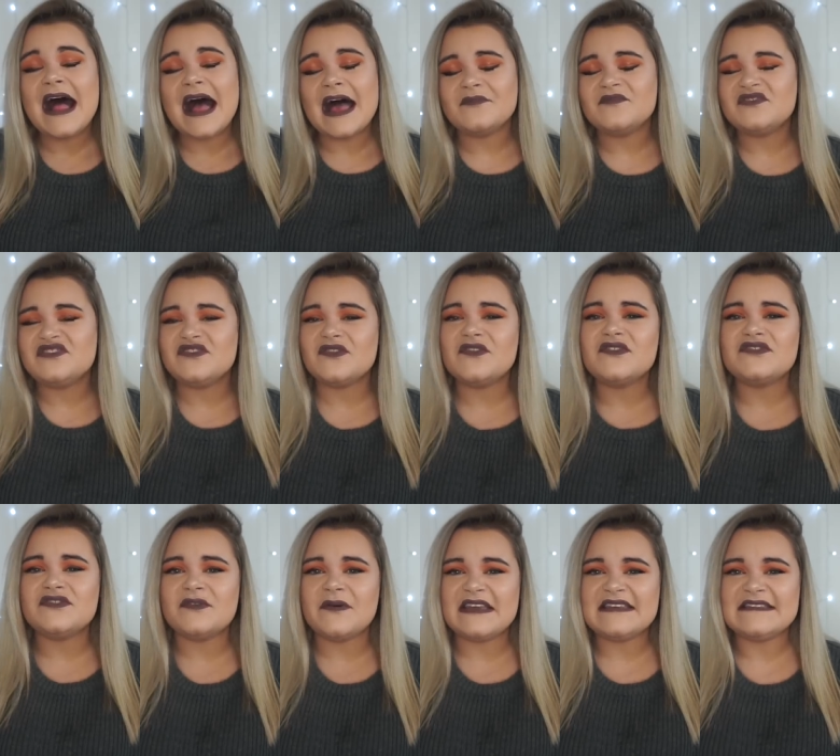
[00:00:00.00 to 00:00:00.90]
I'm so
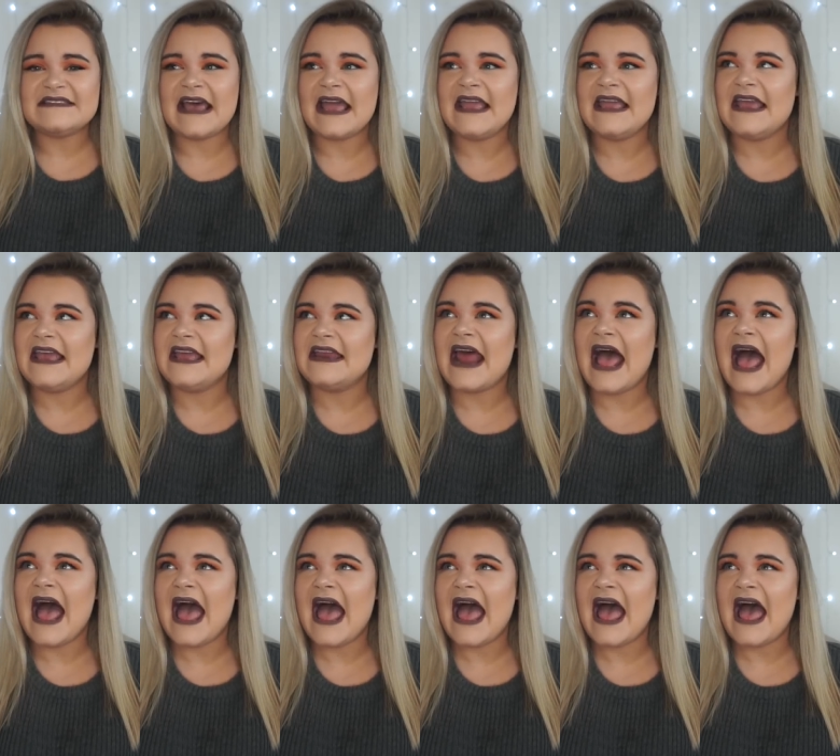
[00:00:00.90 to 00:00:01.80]
excited.
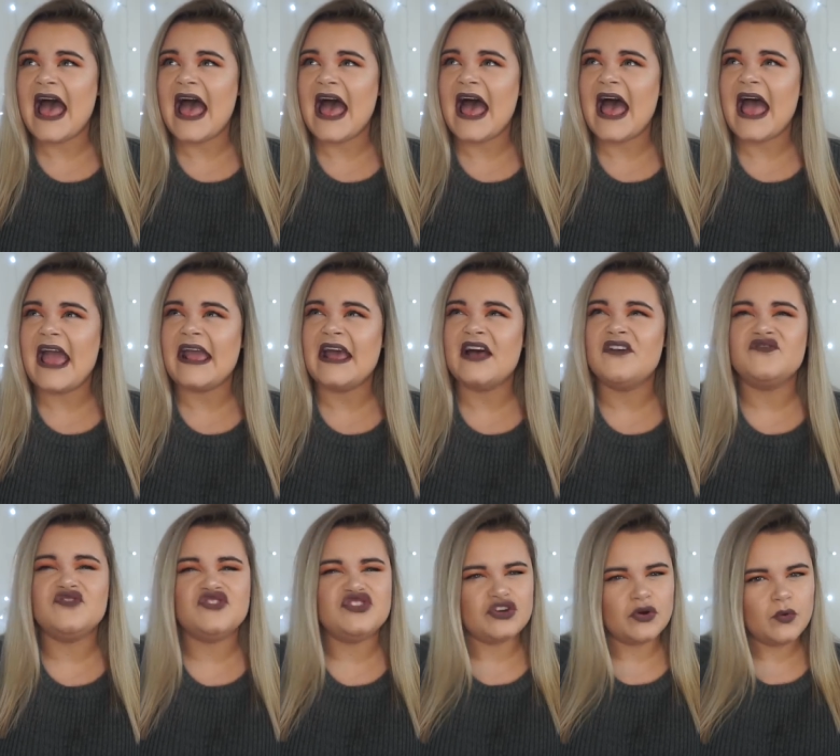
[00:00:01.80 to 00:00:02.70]
I have
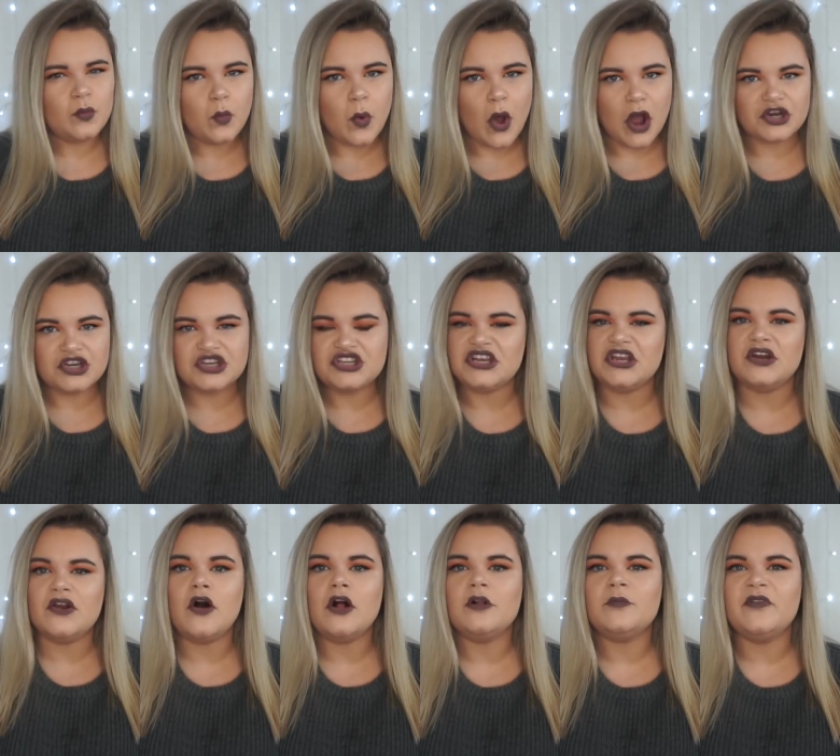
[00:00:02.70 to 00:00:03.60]
done one Shein
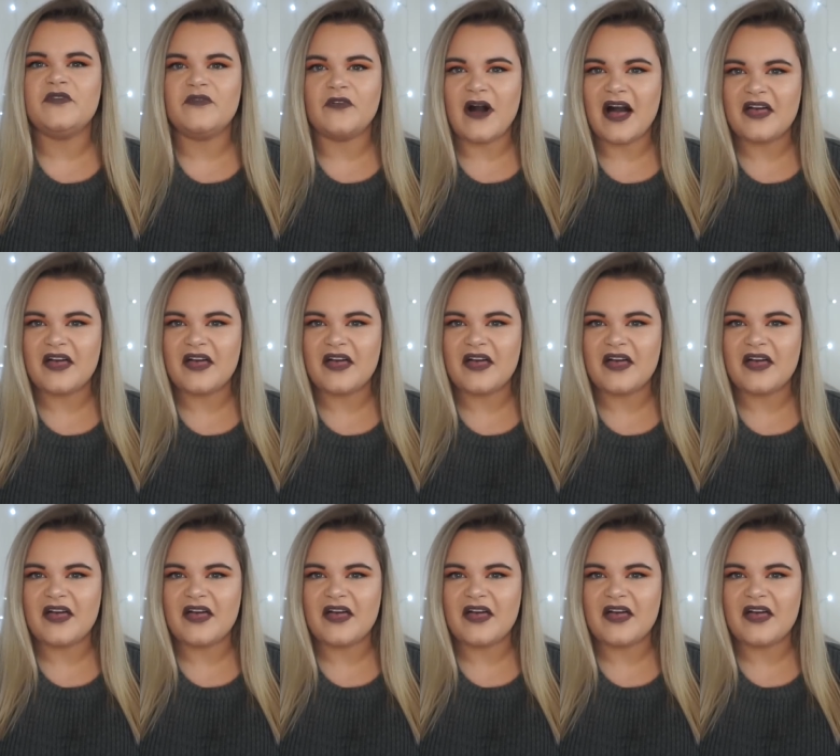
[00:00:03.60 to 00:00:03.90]
haul before,